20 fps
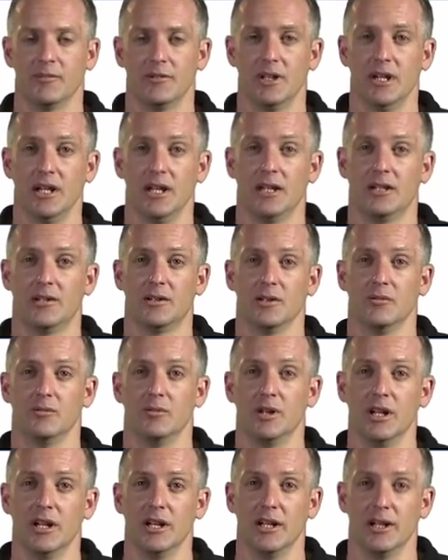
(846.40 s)
It can
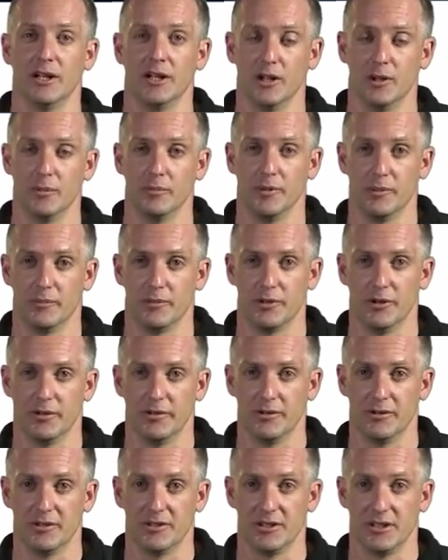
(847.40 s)
really help improve the
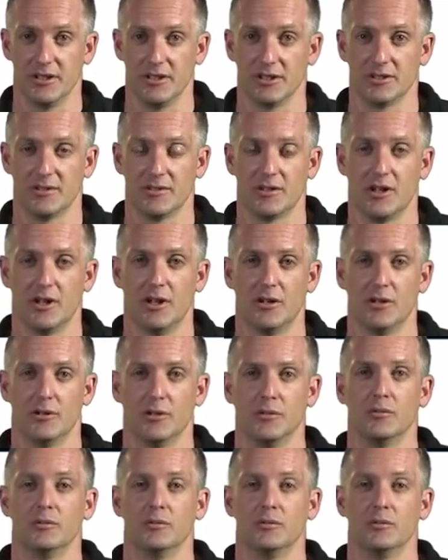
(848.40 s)
resilience of coral,